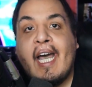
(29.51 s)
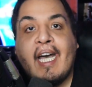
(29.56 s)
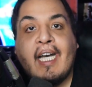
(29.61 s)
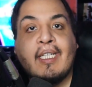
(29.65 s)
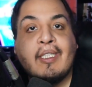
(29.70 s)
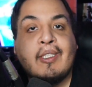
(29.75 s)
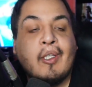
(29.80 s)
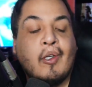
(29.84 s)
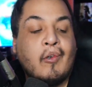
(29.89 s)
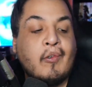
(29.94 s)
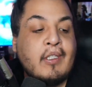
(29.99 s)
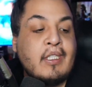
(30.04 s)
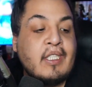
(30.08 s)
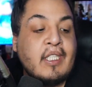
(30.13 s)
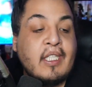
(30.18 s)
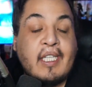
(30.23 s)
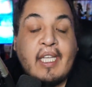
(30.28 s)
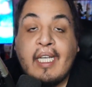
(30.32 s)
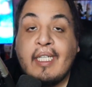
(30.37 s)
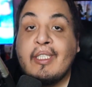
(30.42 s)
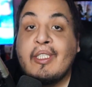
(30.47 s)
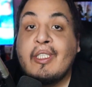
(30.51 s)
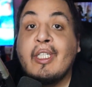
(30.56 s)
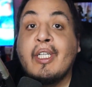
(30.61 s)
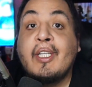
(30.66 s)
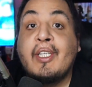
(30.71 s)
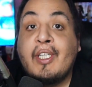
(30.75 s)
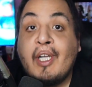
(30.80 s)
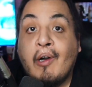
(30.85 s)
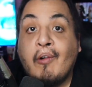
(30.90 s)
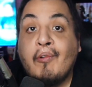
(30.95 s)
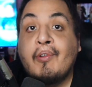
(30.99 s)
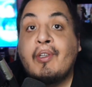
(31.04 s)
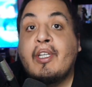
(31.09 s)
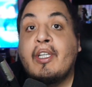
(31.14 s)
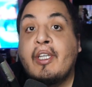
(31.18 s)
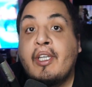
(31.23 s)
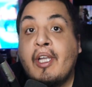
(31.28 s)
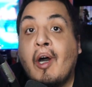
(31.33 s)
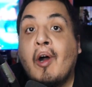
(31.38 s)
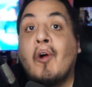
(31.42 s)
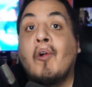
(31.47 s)
As always, in case you don't
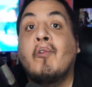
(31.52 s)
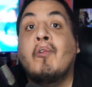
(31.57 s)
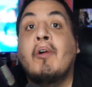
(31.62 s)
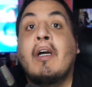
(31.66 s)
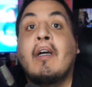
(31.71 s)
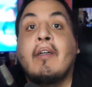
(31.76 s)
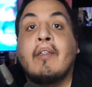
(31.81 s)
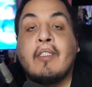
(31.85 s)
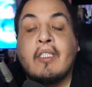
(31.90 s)
know,